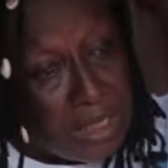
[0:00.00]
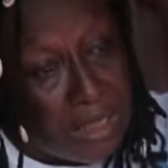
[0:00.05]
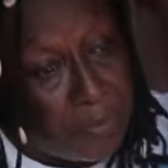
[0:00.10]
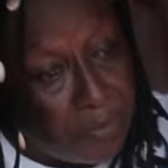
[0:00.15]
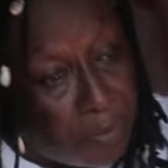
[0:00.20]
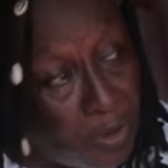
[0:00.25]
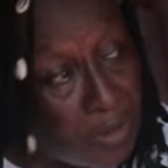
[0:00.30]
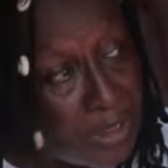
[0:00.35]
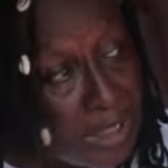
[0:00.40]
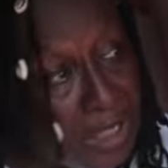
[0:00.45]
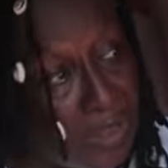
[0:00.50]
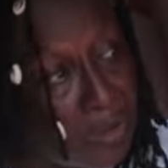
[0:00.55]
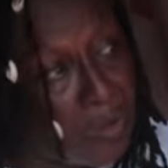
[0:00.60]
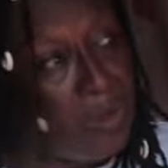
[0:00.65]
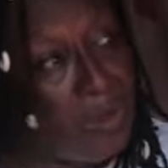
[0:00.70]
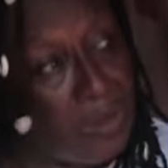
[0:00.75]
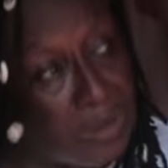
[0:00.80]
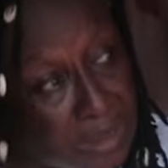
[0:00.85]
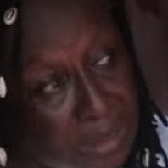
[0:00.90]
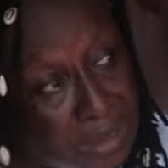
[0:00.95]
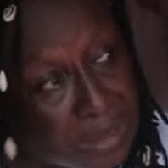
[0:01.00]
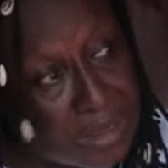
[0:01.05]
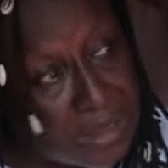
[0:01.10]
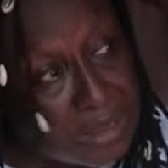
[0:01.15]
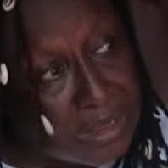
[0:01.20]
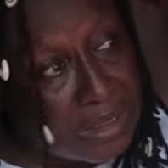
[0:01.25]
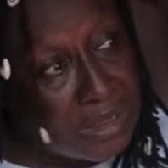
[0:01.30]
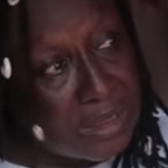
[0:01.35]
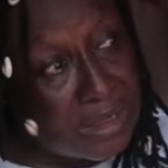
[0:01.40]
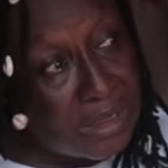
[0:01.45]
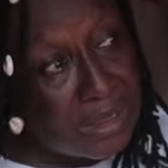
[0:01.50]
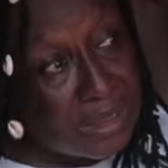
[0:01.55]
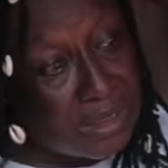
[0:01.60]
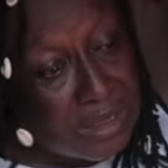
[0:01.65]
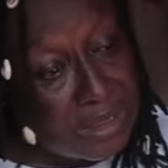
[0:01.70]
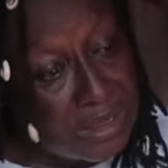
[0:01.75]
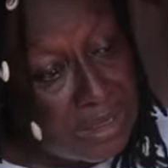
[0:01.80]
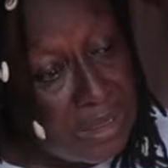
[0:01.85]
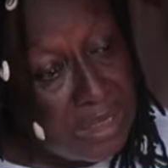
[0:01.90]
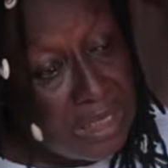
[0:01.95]
The ball they your cut.
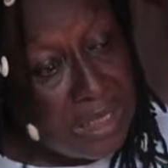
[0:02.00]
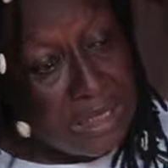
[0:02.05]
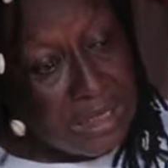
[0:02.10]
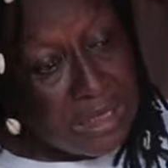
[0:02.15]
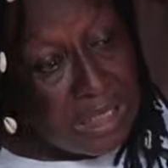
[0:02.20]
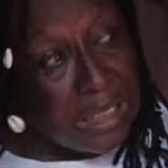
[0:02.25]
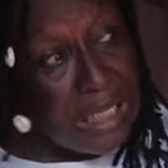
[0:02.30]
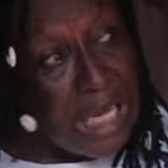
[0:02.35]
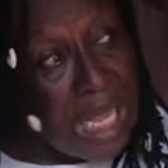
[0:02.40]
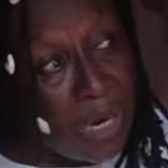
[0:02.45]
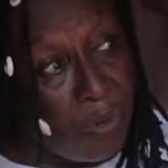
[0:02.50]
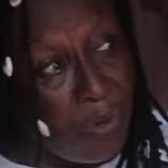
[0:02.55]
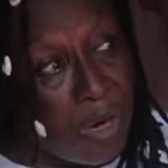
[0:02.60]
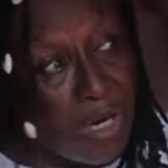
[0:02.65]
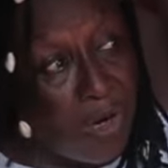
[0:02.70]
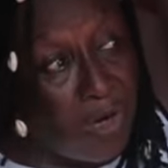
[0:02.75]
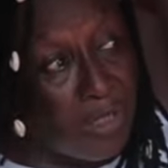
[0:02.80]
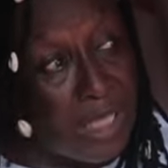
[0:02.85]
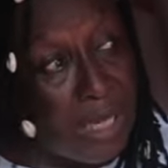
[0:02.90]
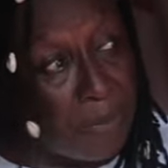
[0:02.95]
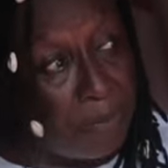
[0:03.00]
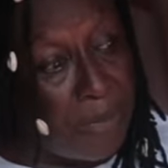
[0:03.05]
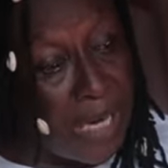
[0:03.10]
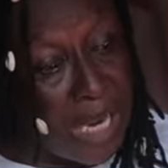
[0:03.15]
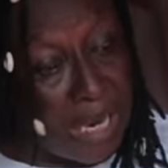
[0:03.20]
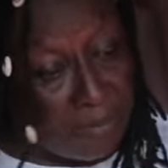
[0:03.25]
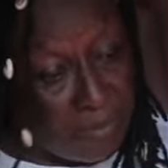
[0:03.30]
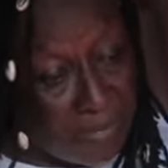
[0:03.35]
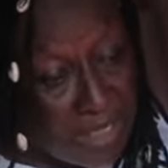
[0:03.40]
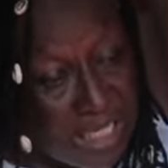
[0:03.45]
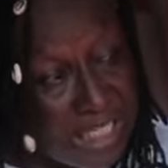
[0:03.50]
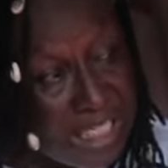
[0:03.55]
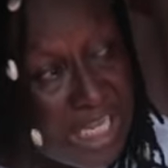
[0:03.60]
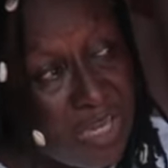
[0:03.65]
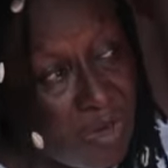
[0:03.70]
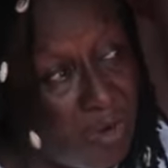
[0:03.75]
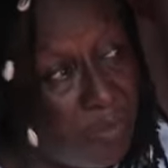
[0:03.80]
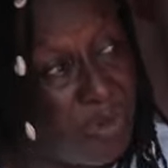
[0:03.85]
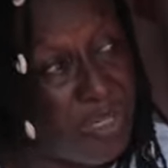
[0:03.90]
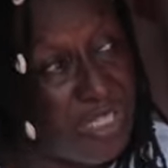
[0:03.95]
The leg when you go take clear,
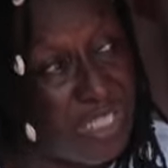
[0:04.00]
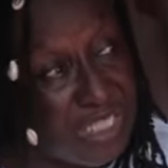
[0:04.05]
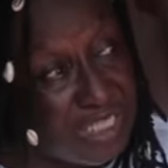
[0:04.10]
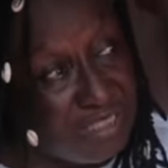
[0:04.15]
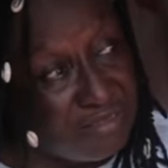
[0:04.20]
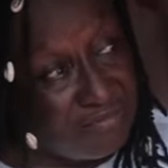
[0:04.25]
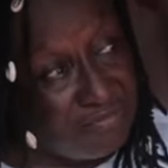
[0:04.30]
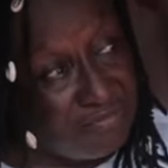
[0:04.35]
then your body.